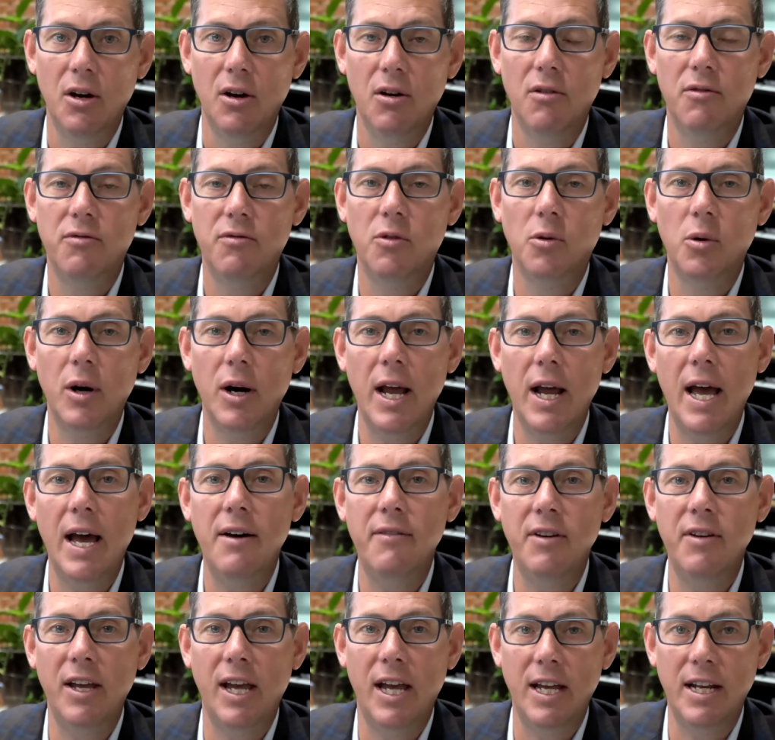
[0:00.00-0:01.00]
for
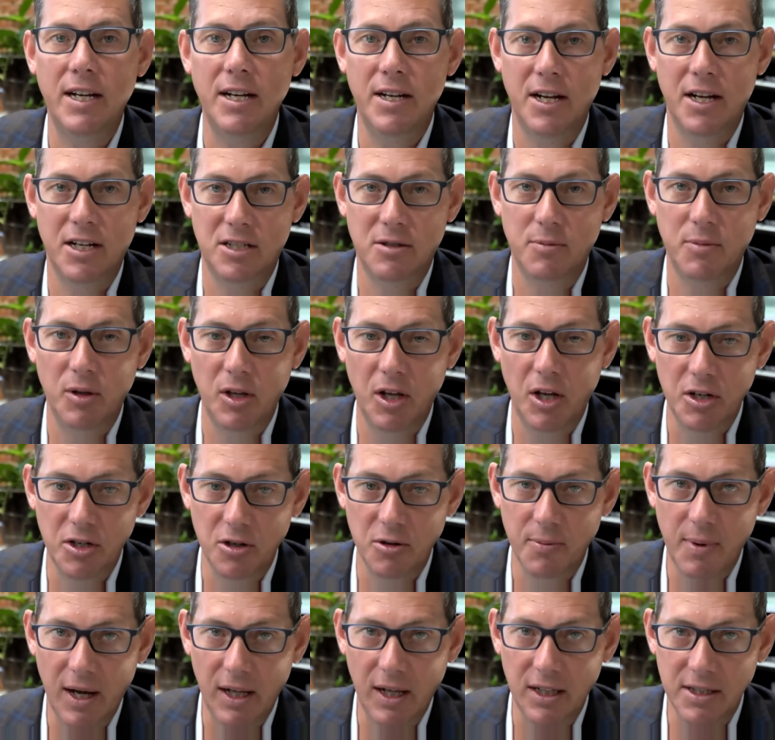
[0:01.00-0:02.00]
having a deductible on your
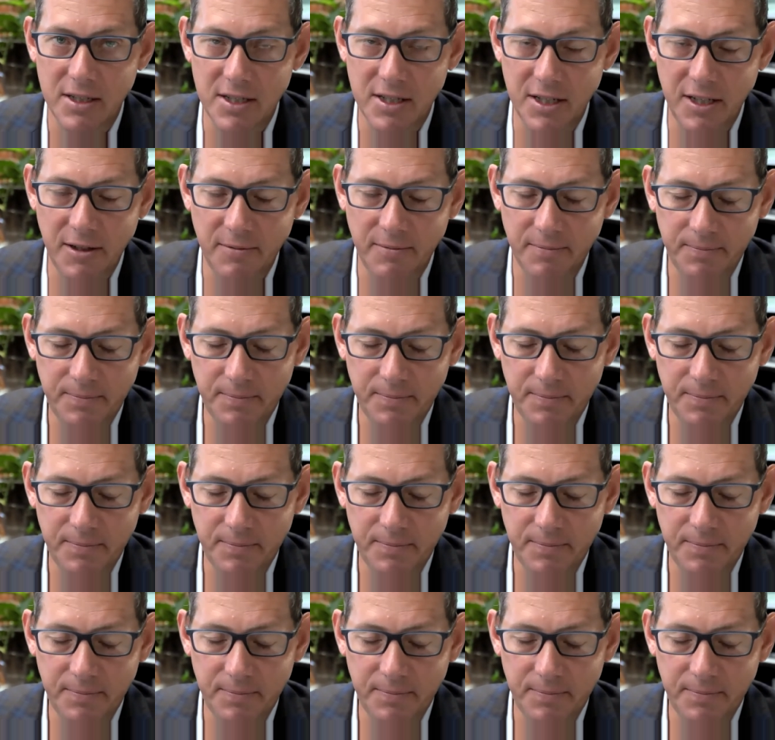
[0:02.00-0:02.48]
policy.